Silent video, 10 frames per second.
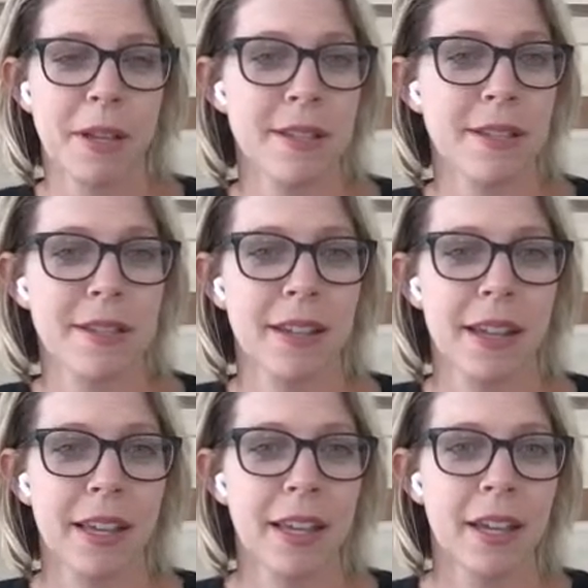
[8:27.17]
was
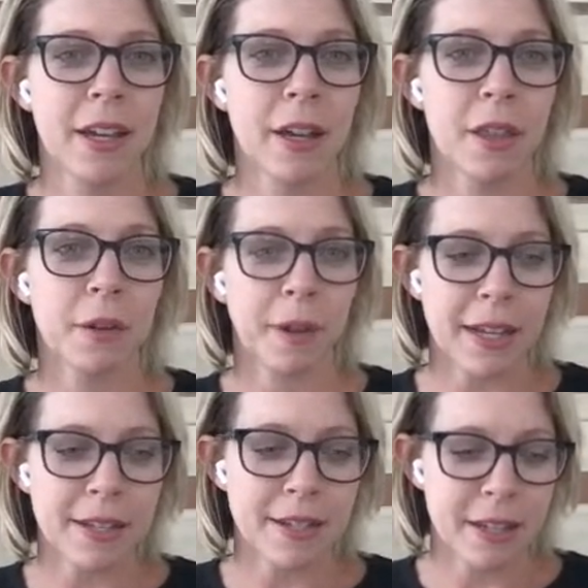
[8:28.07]
the
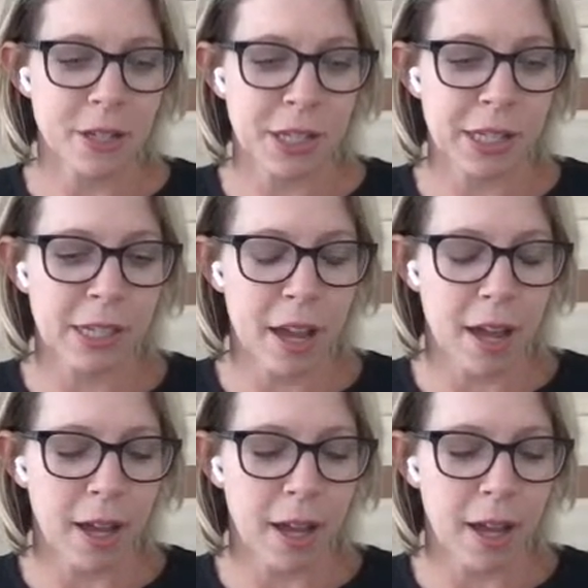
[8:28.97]
right decision.